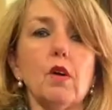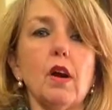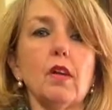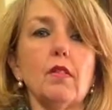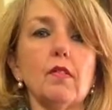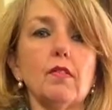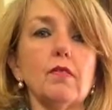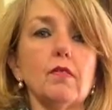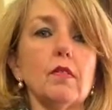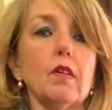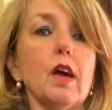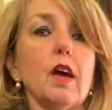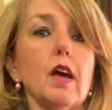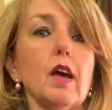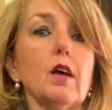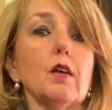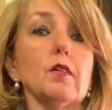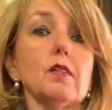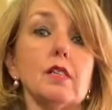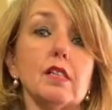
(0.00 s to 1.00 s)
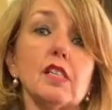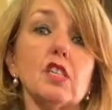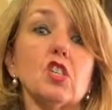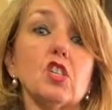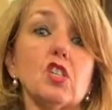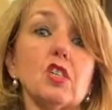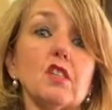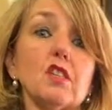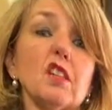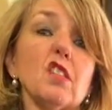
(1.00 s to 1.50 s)
right
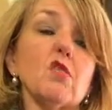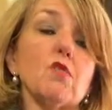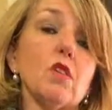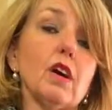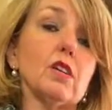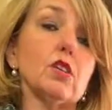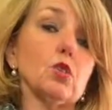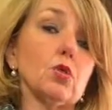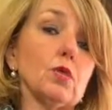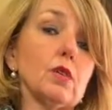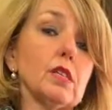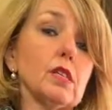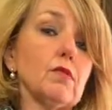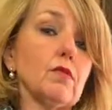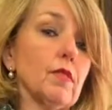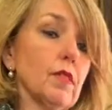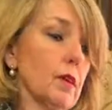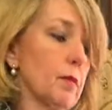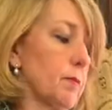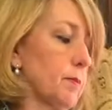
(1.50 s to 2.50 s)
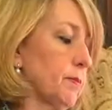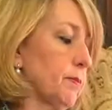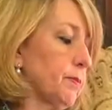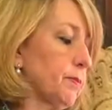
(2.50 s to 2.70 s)
decision and the right choice for them.